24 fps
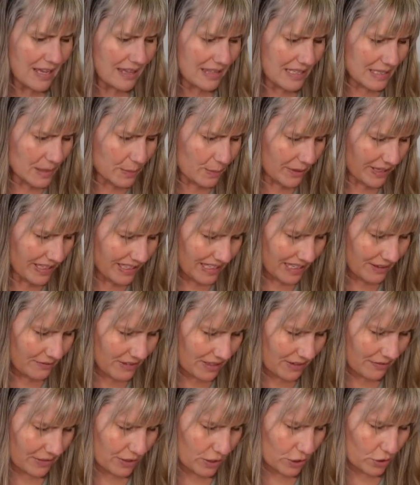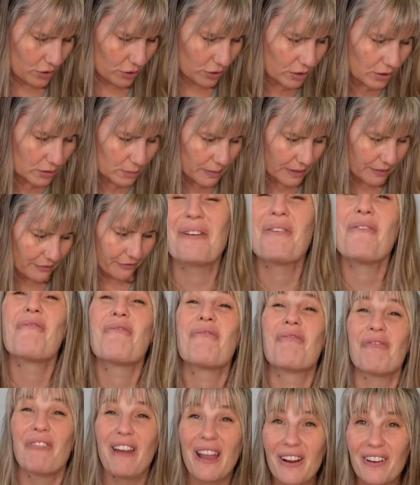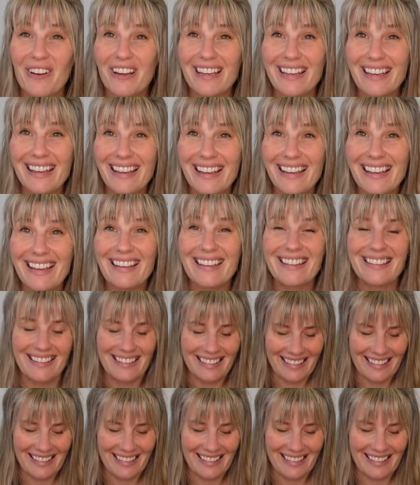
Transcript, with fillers: This brand I've never sold before. Verity